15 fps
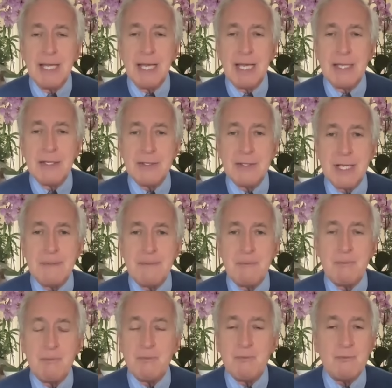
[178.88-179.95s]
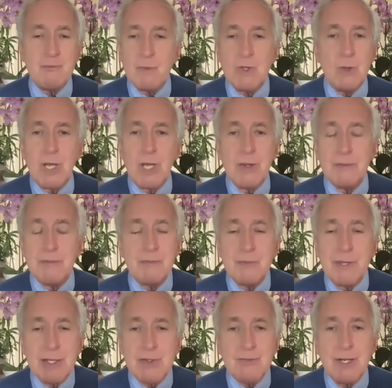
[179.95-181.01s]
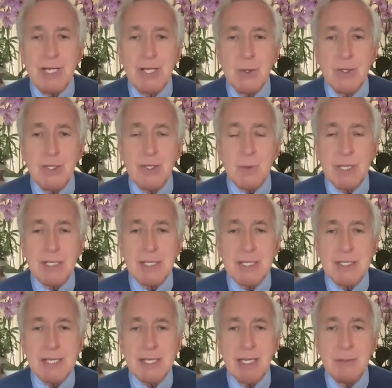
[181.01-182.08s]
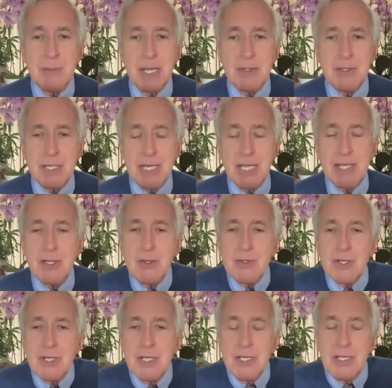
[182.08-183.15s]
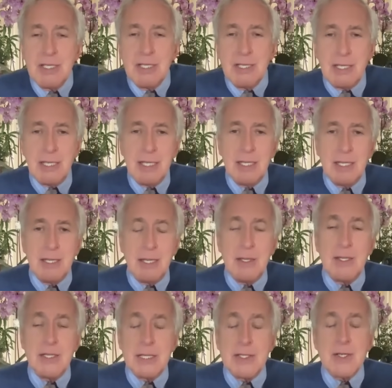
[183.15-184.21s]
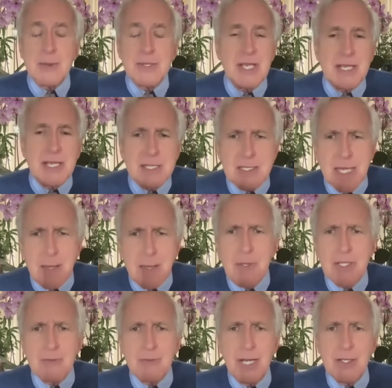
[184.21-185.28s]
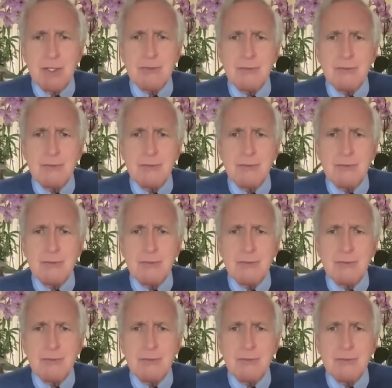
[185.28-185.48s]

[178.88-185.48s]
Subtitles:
And you know, that's really all that one can say about it. I don't. It's obviously a step in the right